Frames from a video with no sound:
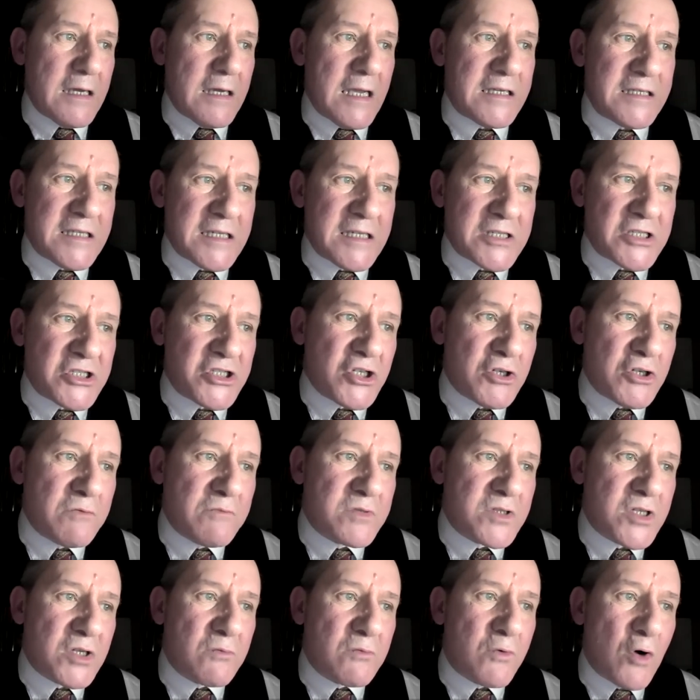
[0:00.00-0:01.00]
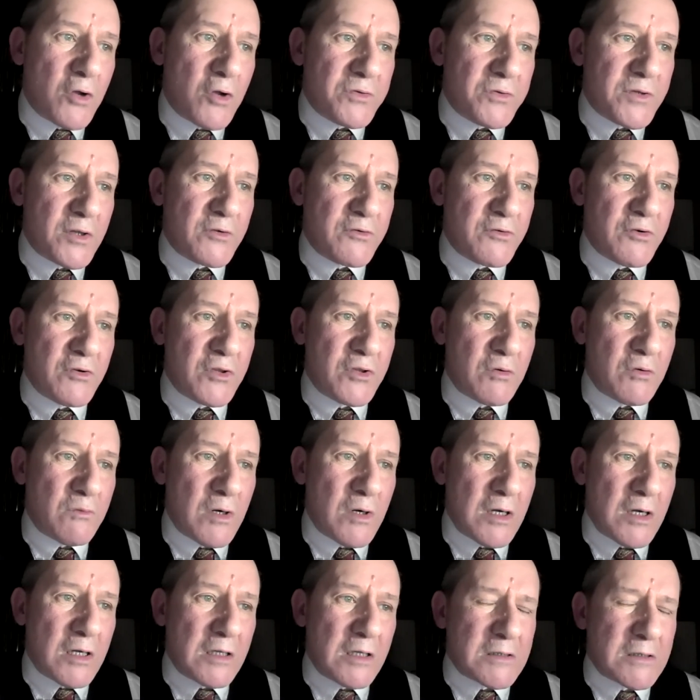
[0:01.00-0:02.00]
It is doomed to wander through the
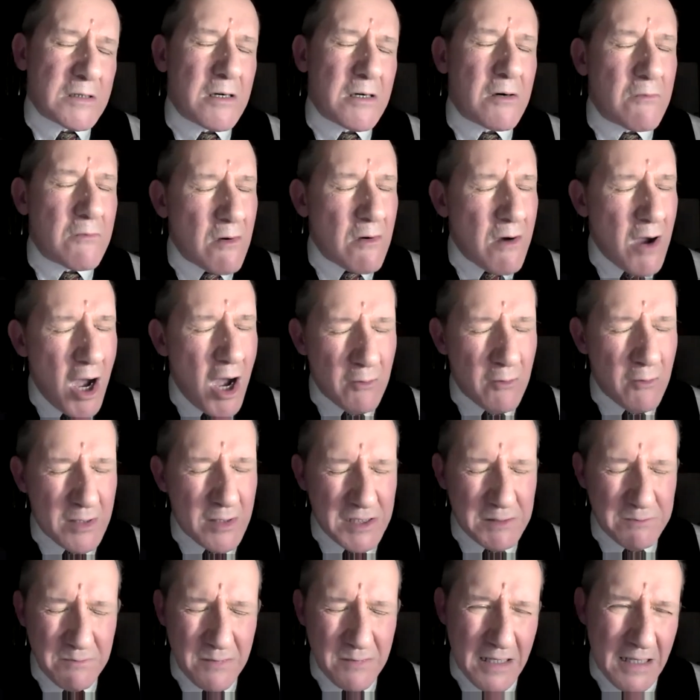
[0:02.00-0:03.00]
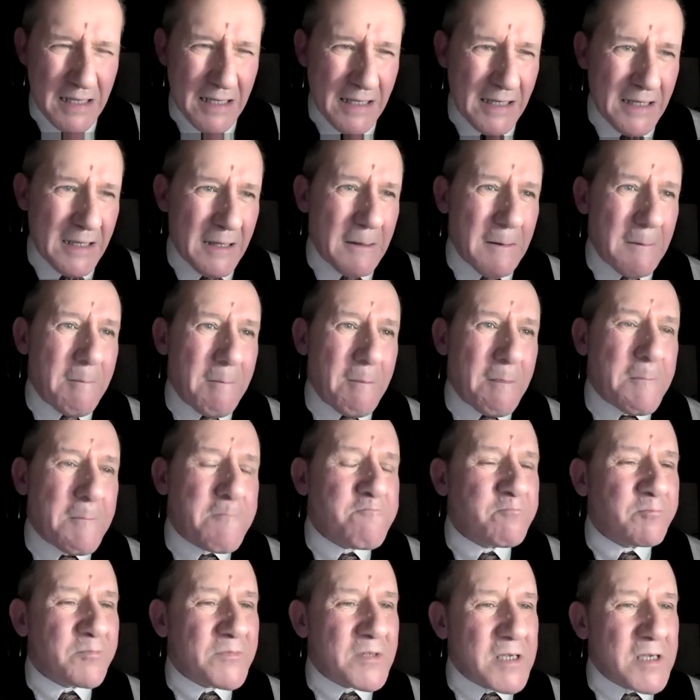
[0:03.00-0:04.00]
world, oh, woe is me,
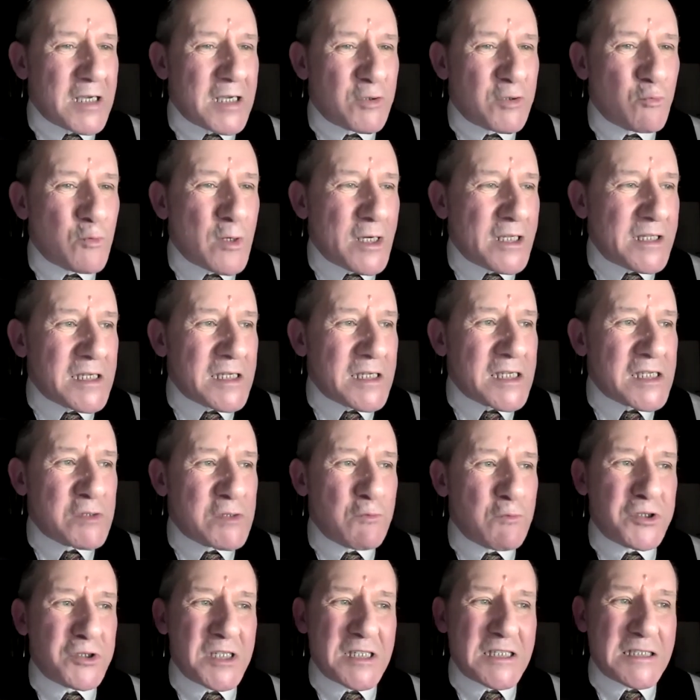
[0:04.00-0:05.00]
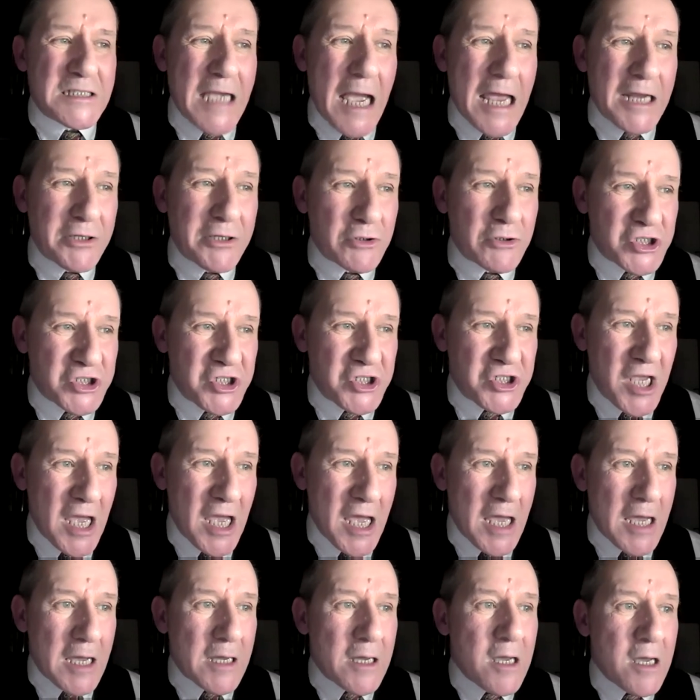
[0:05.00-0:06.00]
and witness what it cannot
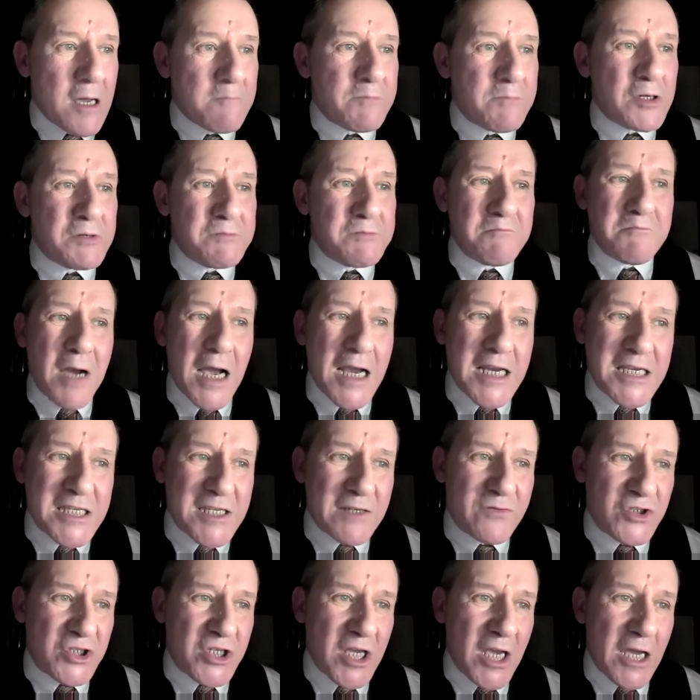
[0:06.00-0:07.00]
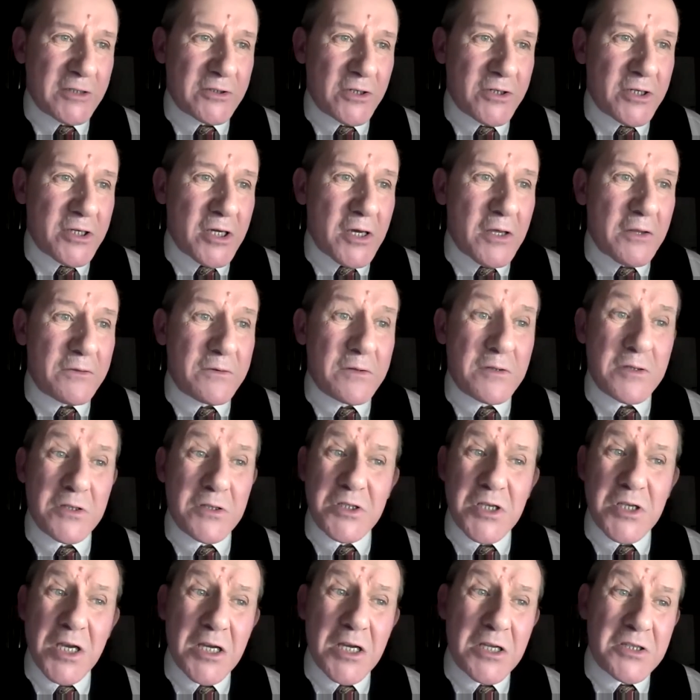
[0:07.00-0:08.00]
share, but might have shared on earth
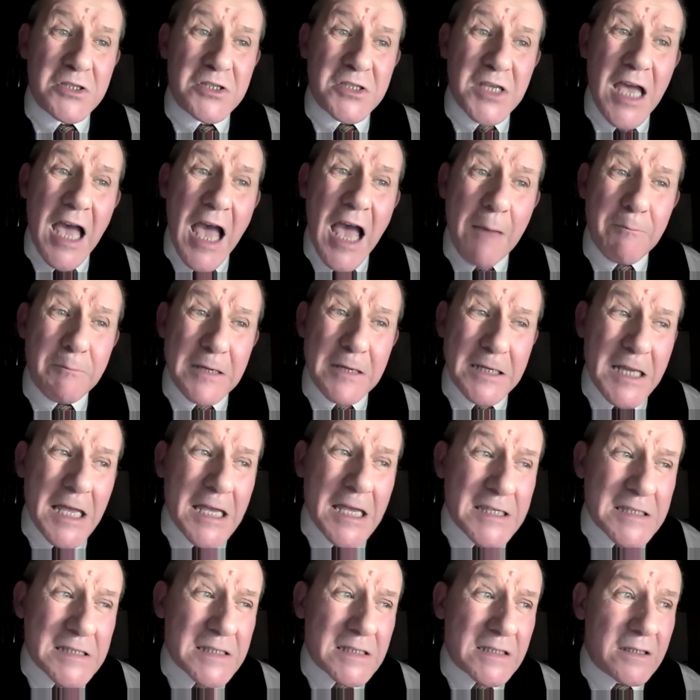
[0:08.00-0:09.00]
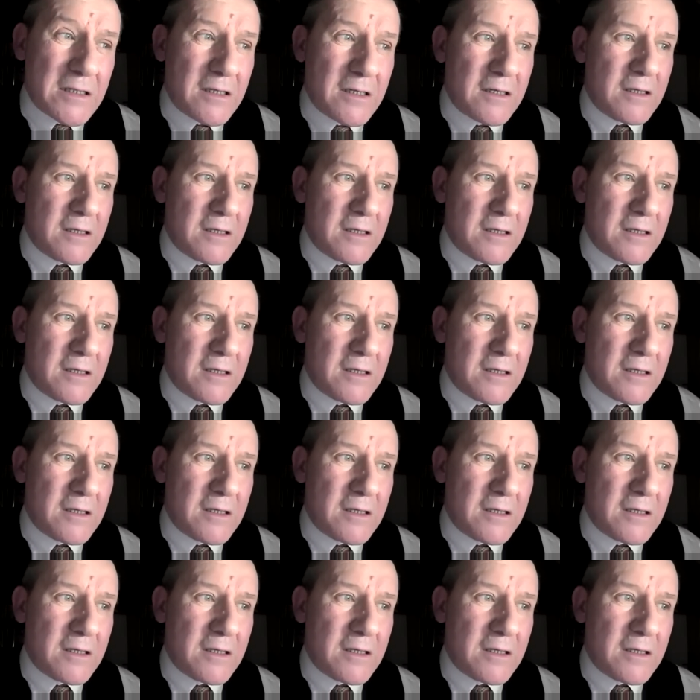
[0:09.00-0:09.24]
and turned to happiness.